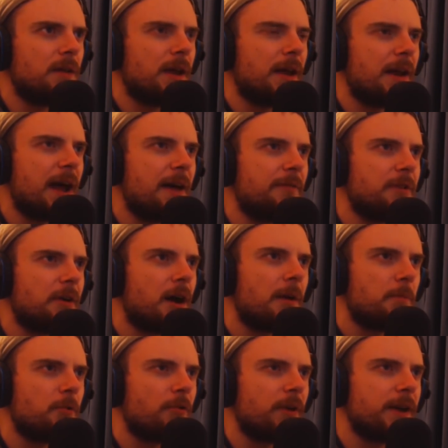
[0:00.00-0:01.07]
and have it
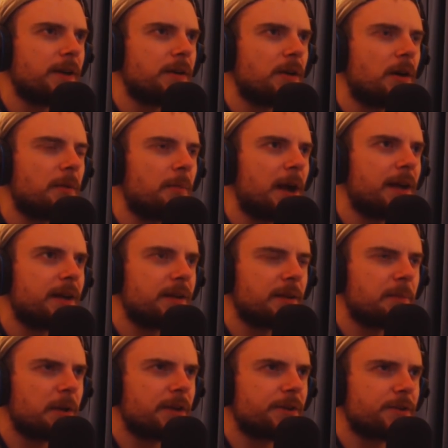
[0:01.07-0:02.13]
upgraded
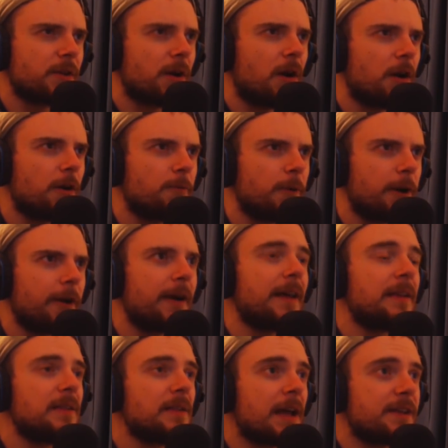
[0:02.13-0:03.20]
automatically because of the hardware,
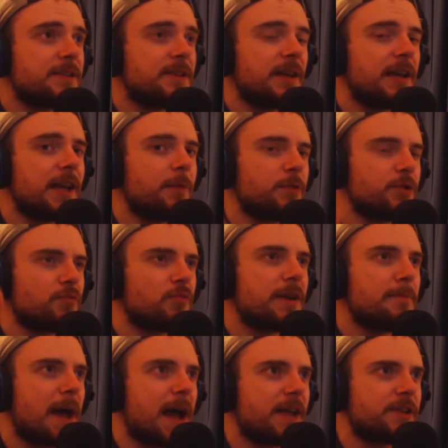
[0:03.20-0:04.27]
unless the game was
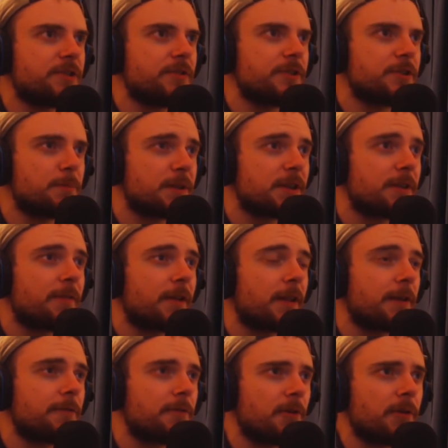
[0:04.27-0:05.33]
remastered
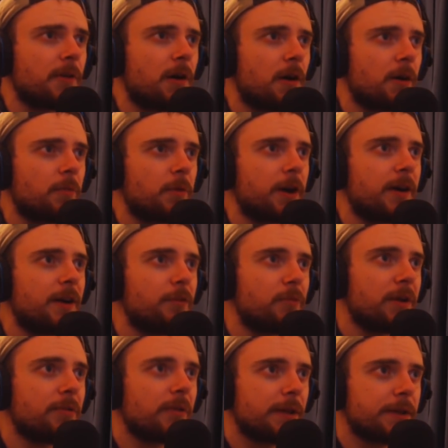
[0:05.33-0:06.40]
specifically for the hardware and
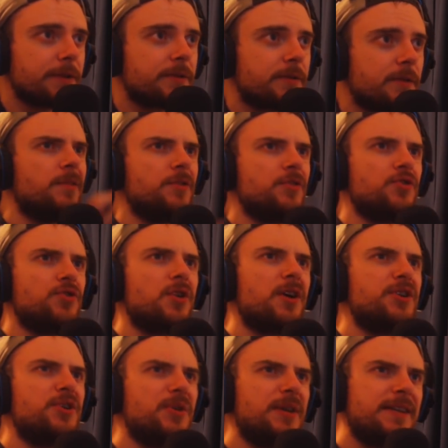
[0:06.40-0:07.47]
re-released.
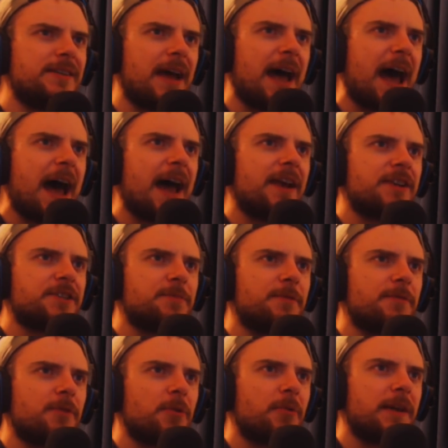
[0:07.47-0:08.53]
John, you need to add us
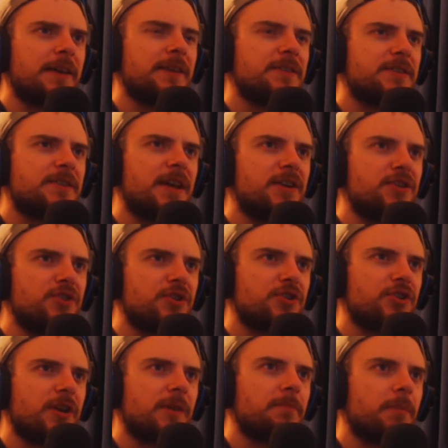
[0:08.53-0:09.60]
before we can send you
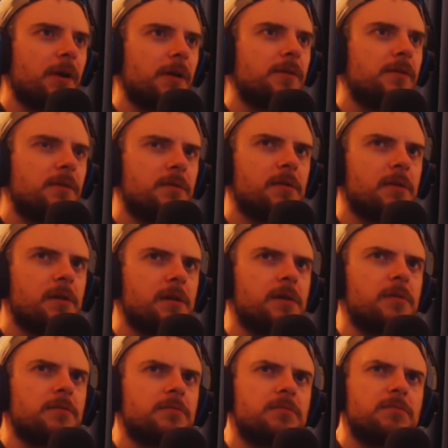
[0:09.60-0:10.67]
shit, bud.
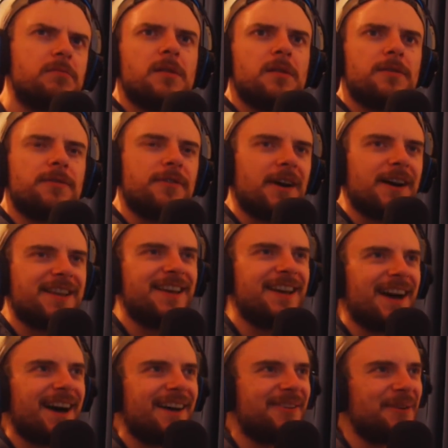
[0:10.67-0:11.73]
Oh. Fuck.
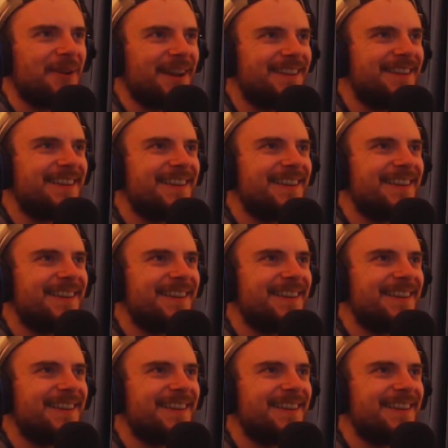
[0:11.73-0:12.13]
Well,